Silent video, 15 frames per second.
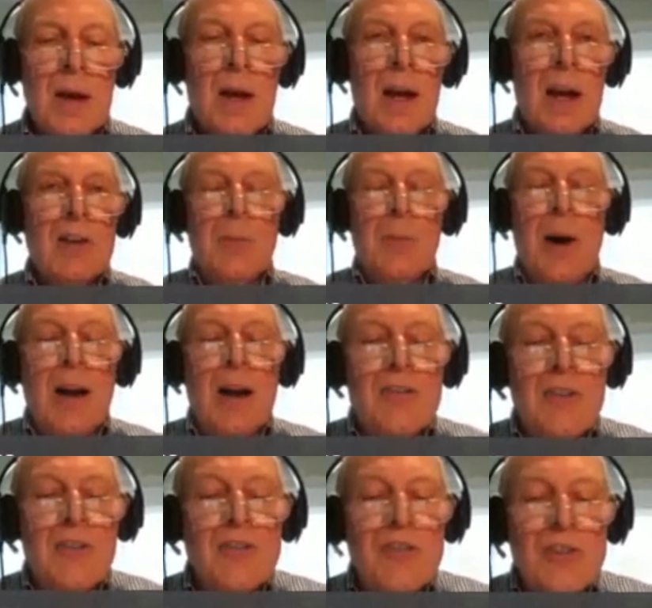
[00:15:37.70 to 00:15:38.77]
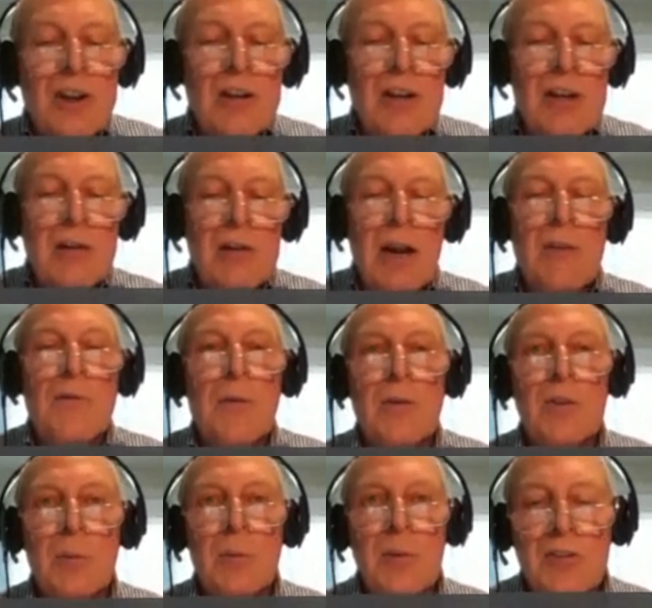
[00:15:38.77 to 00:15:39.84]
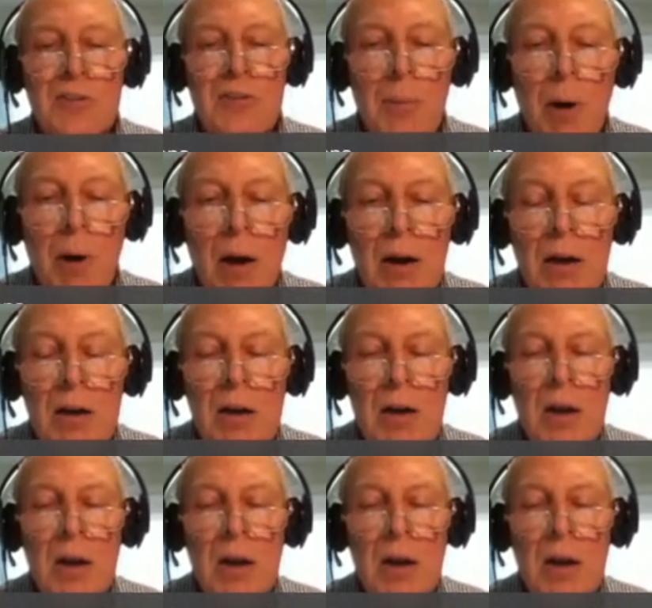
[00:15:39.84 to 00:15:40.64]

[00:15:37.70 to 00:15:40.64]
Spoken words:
XPI is sincerely grateful to Melissa Park,